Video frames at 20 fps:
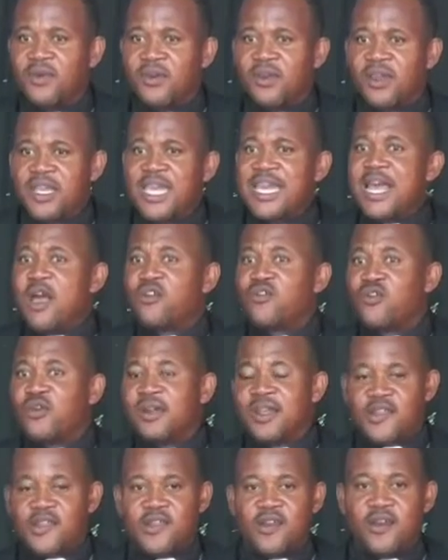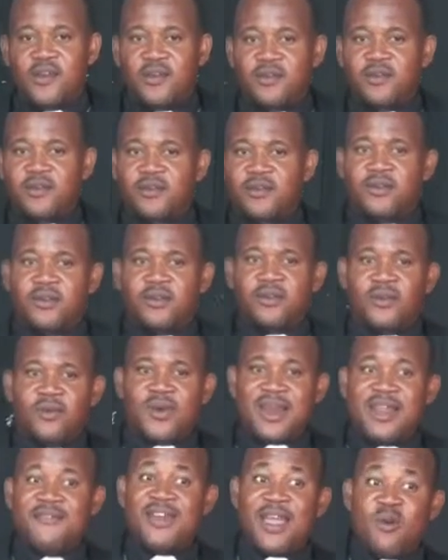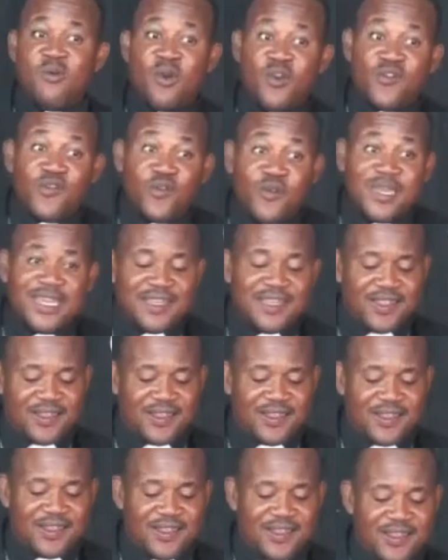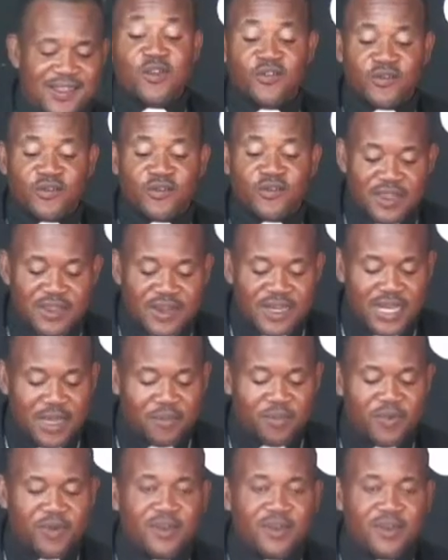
He now told his son, whenever he wants to eat, uh, he wants to sleep,